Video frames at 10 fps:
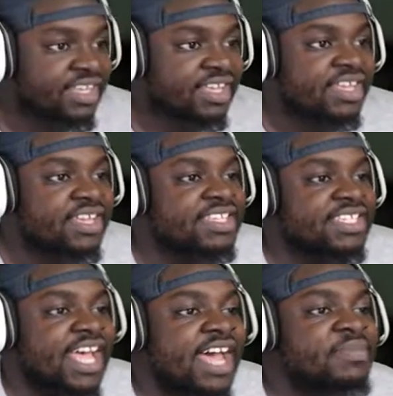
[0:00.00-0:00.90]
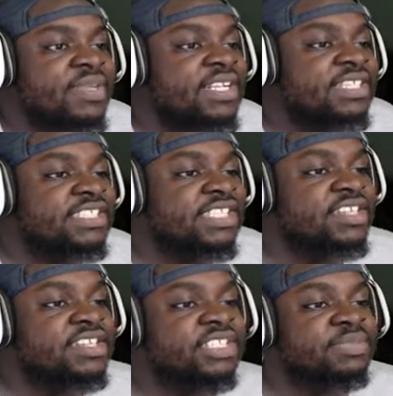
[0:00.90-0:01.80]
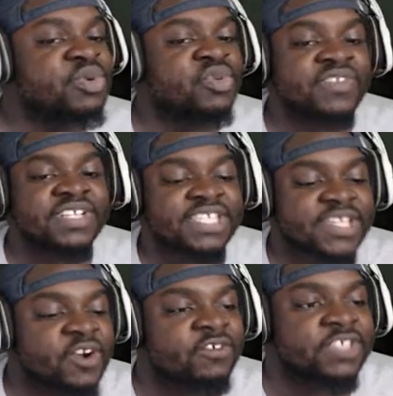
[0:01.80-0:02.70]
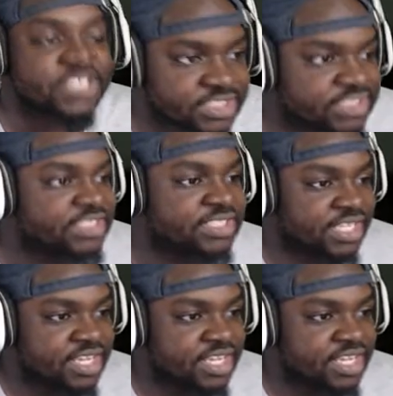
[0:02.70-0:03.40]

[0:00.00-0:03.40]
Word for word: Simon and Sons Moving Services.